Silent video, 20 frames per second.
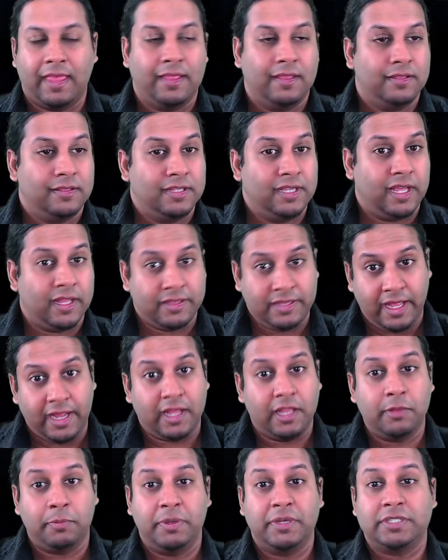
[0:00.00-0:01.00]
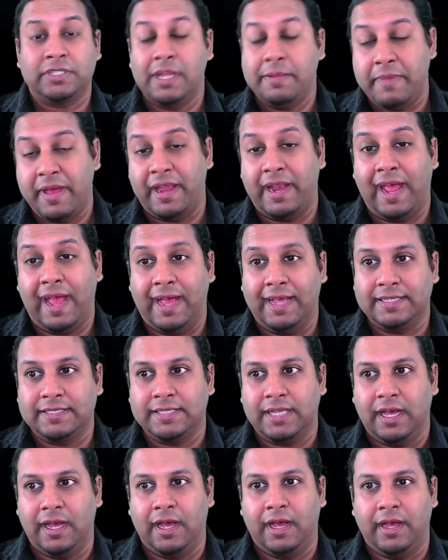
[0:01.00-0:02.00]
The other person I met at
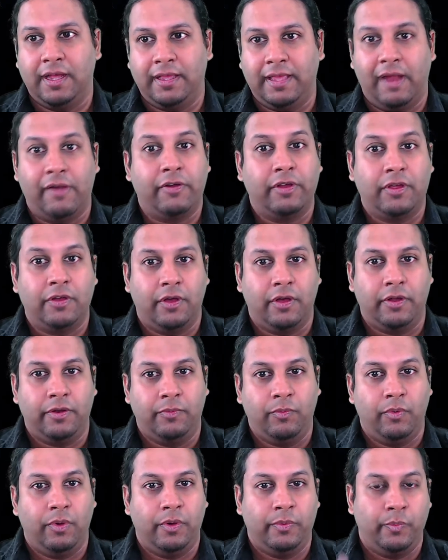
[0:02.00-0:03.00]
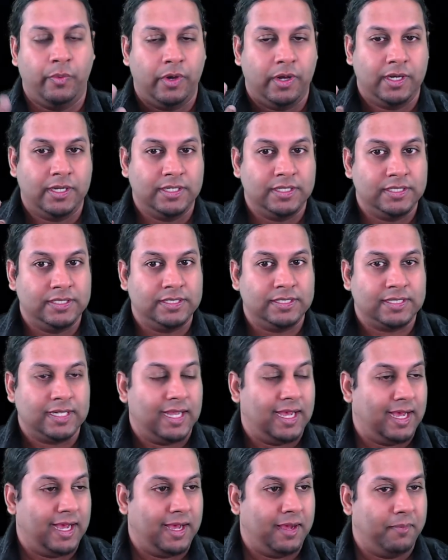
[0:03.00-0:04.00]
GaryCon was
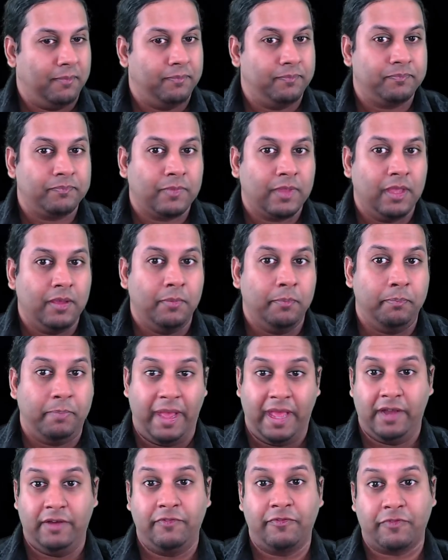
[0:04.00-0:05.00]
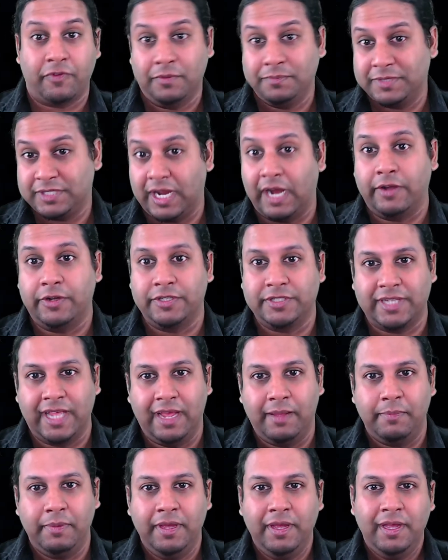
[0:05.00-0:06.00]
Ben from
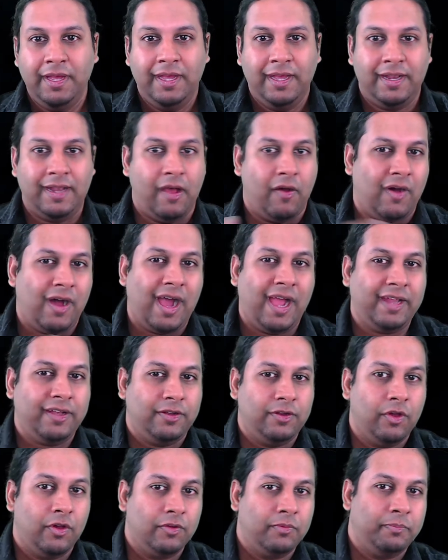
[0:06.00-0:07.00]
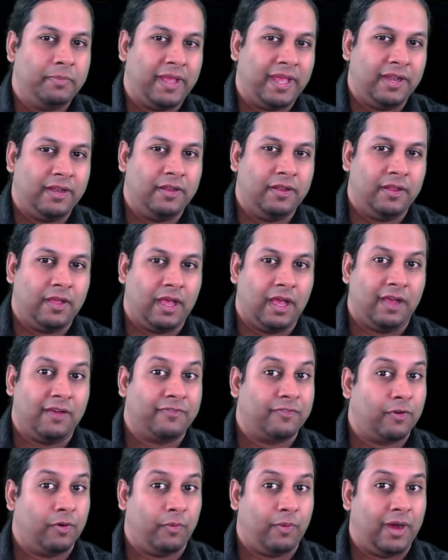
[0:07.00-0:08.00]
Sirenscape. Now, I'd known Ben
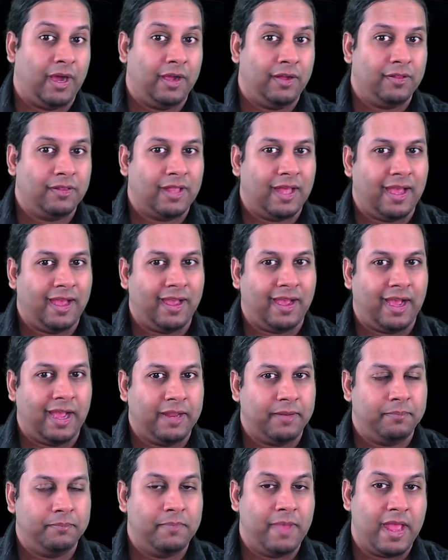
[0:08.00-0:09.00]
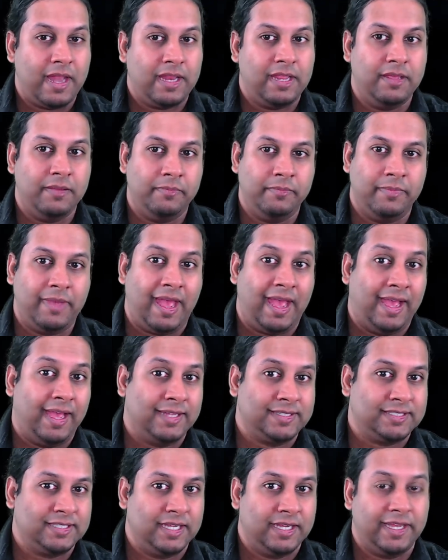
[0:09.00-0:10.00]
for a while. I'd met him
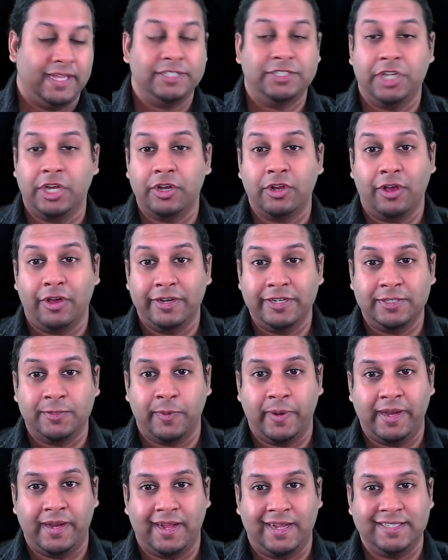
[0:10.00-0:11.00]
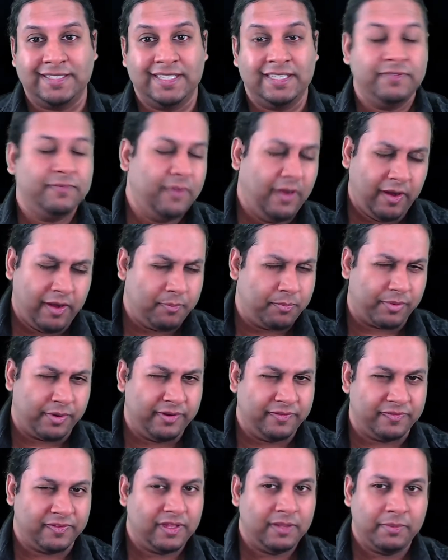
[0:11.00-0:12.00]
at Gen Con in 2019, very
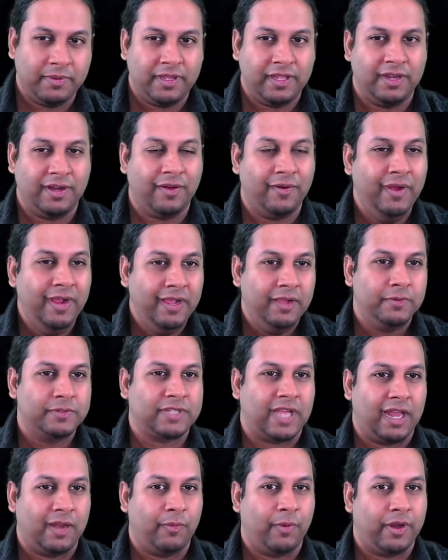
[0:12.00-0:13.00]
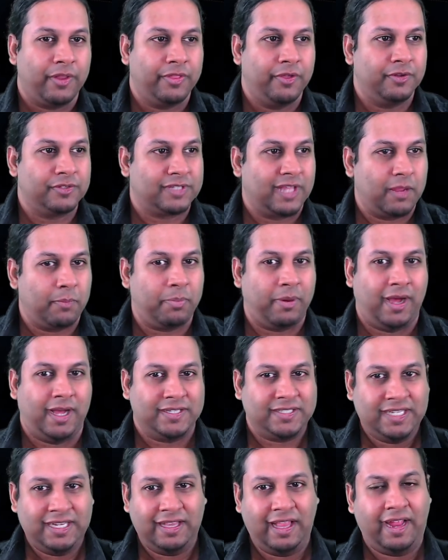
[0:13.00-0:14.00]
briefly, but, you know, it was kind of one of those, like,
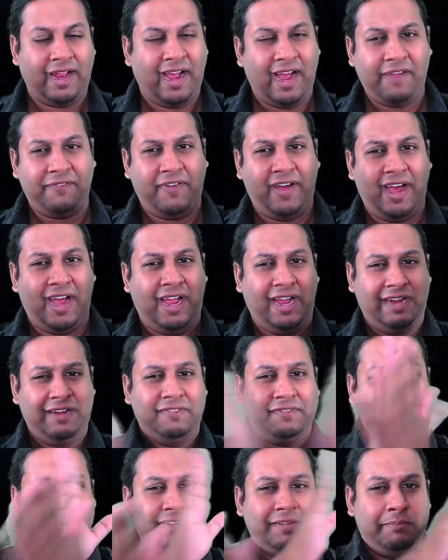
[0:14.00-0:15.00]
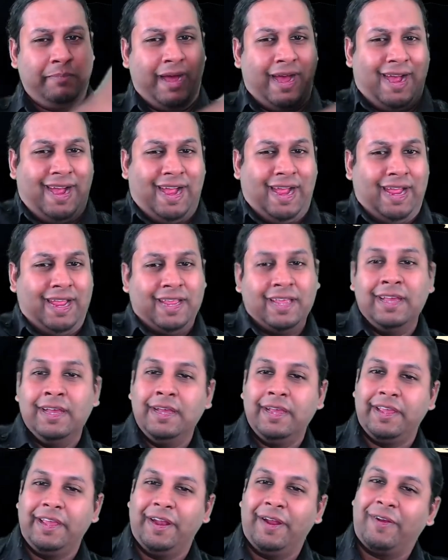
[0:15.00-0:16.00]
passing, like, high five, bye,
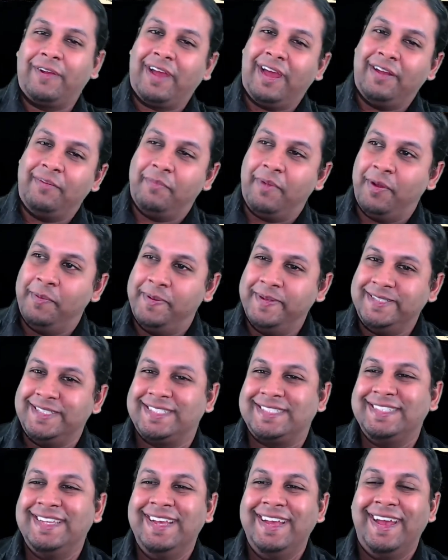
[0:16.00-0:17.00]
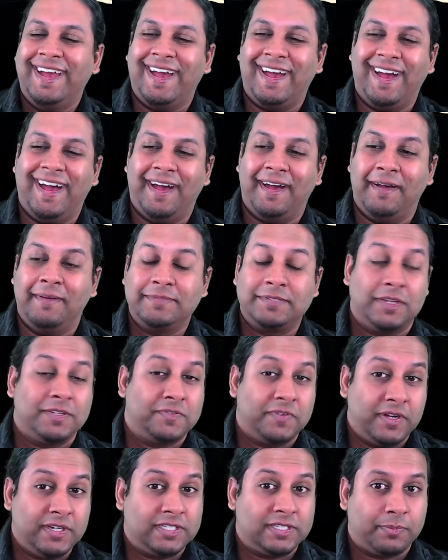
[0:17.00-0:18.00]
you know, kind of moments. So I was
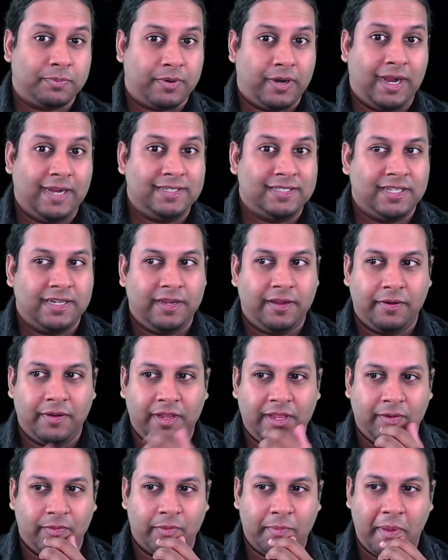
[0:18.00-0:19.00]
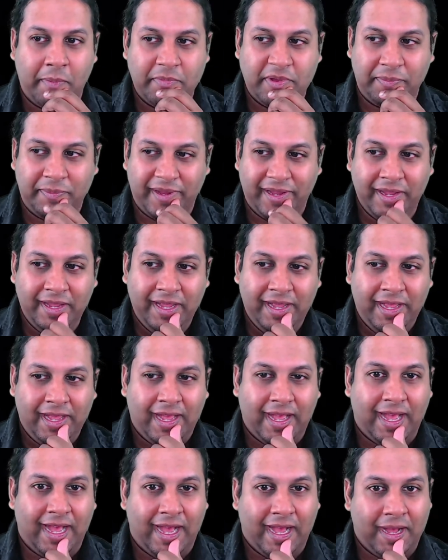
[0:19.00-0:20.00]
very surprised that he remembered me.
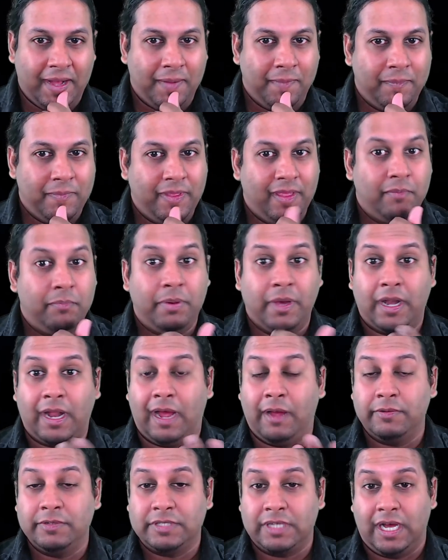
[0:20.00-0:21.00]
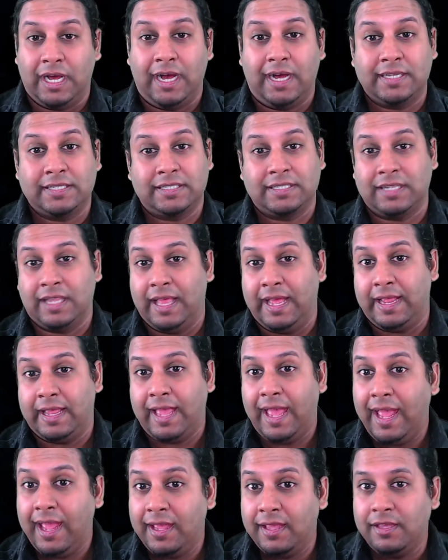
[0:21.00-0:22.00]
But I was asked, like,
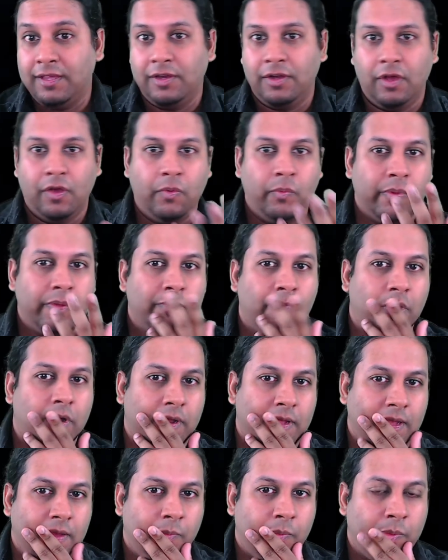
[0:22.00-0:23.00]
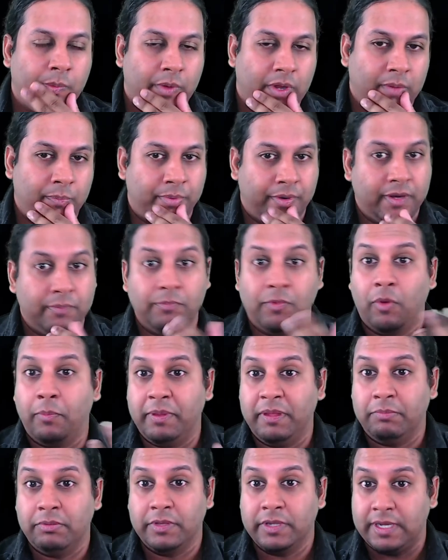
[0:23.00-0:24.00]
hey, you know, we wanna bring more
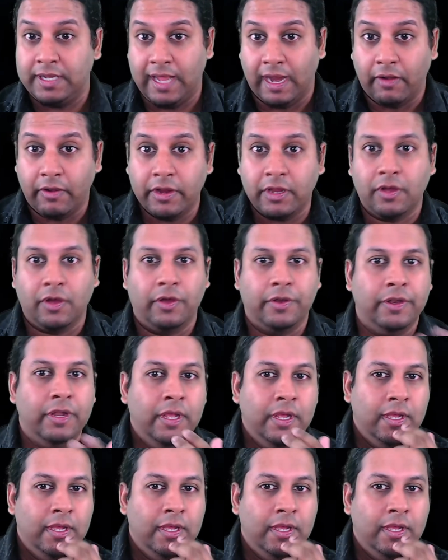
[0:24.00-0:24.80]
people into GaryCon.